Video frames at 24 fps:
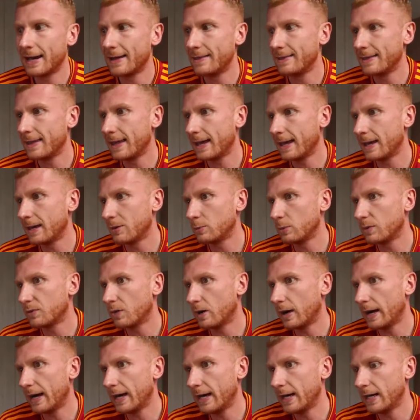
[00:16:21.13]
and then we've
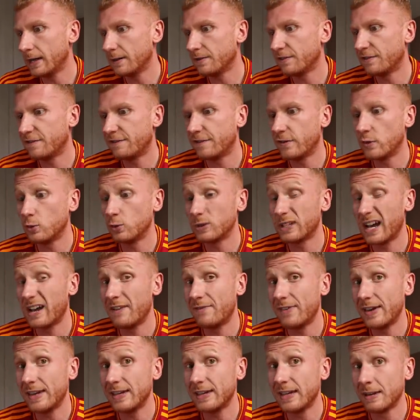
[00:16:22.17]
got a full day
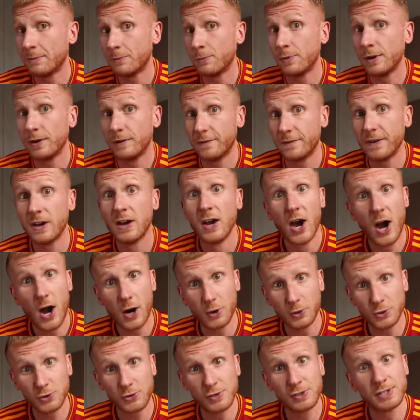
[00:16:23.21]
of eating with
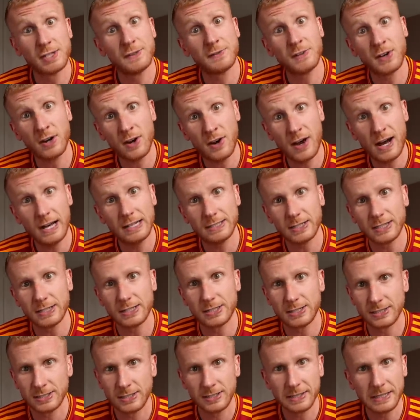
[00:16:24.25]
ulcerative
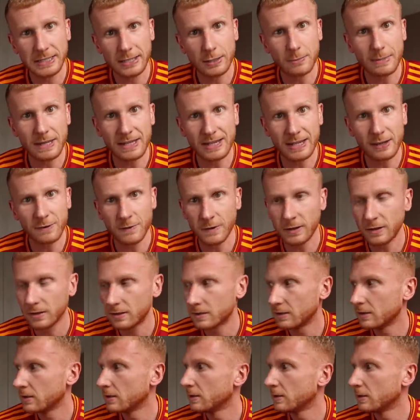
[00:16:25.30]
colitis. A little bit different.